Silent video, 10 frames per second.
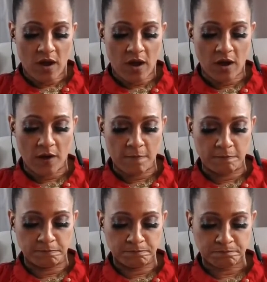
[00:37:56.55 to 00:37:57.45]

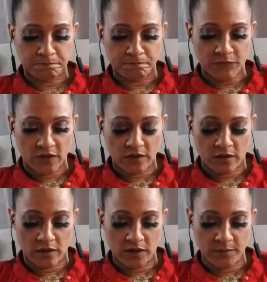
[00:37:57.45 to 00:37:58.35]

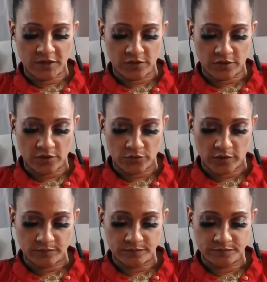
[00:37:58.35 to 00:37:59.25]
let me look. Hold
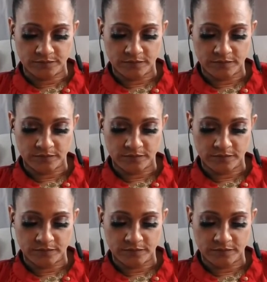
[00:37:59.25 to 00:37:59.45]
on.